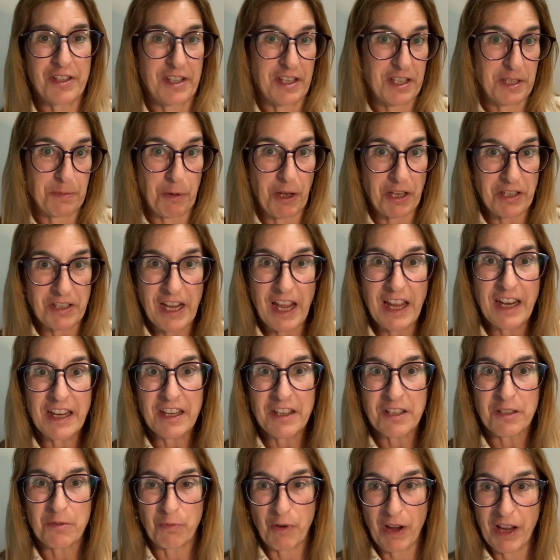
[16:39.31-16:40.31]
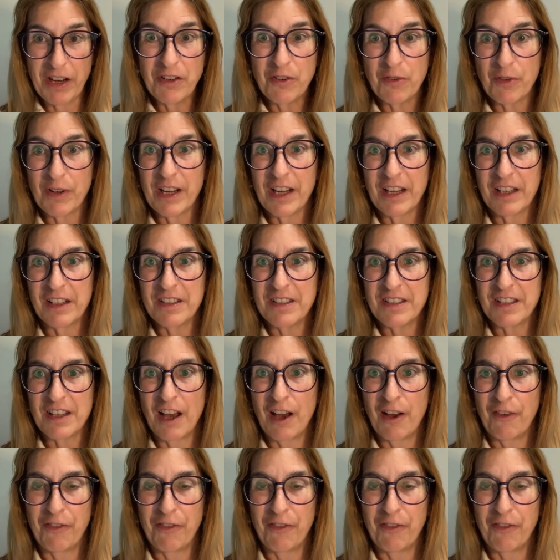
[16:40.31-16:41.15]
the spontaneous renderings